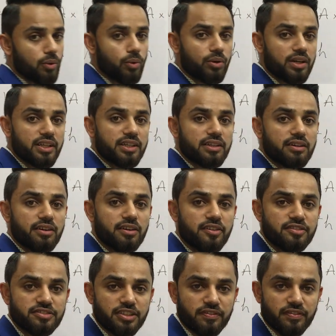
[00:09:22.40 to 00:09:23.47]
only
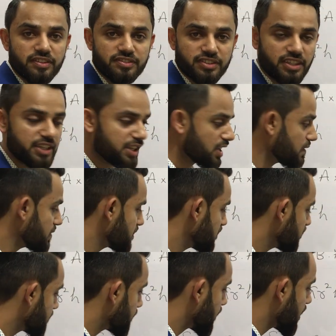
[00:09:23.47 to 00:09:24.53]
curved surface area, which
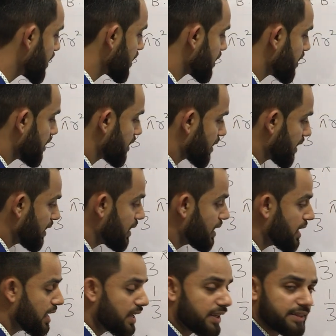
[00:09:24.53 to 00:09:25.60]
is pi L,
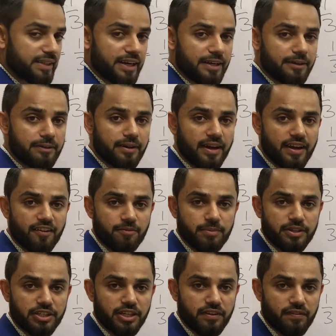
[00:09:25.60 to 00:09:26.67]
that have
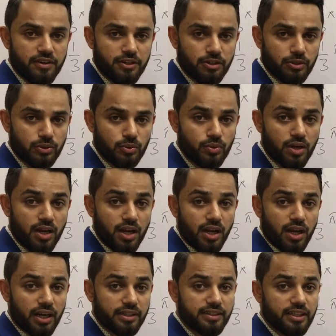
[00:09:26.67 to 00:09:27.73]
been given to you,
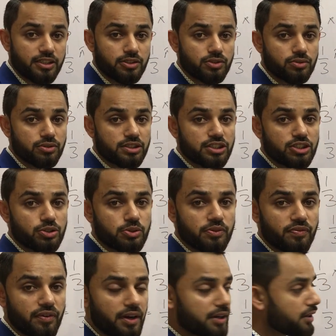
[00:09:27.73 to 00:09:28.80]
and then you need to
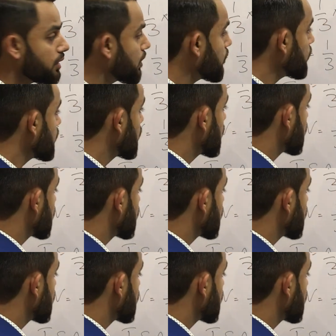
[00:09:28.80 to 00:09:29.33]
find out